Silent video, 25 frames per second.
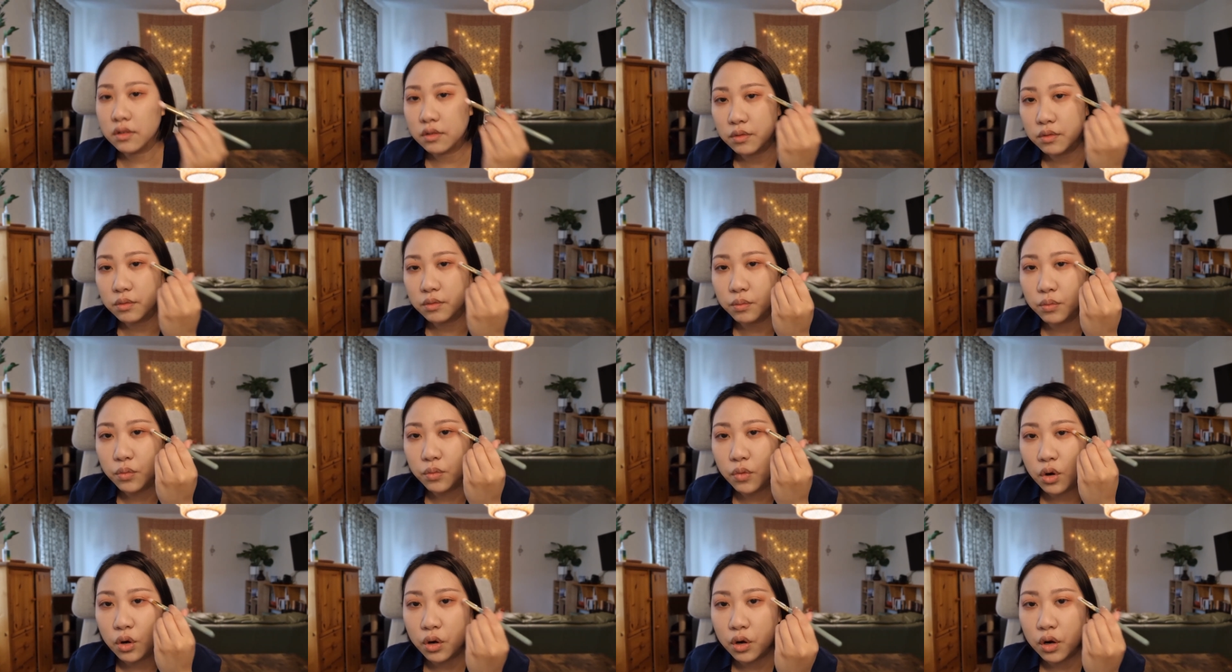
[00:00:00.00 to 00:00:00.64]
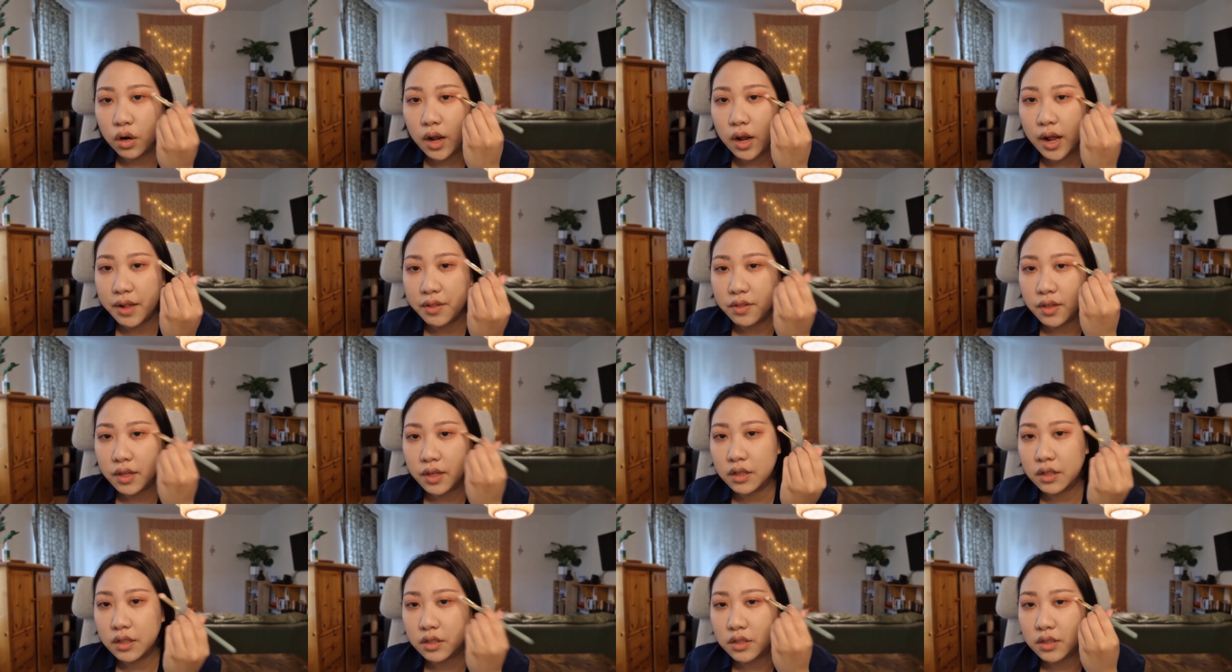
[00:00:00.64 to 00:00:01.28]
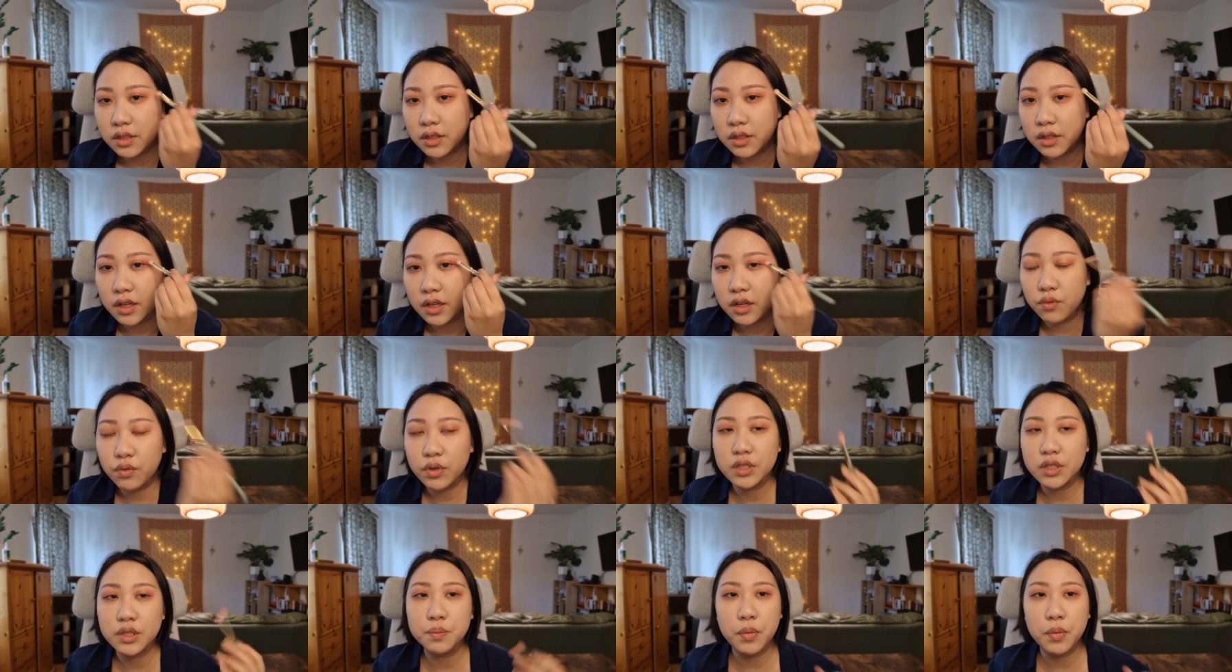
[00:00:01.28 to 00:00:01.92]
More, I think it's in
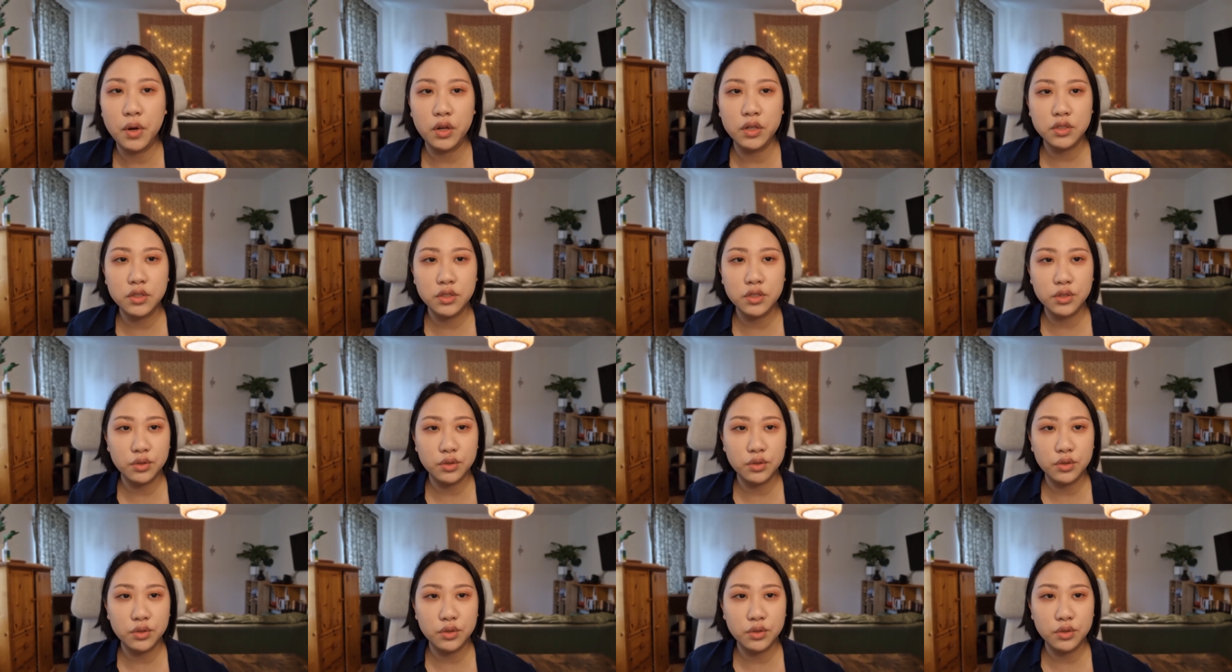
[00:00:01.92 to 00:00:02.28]
response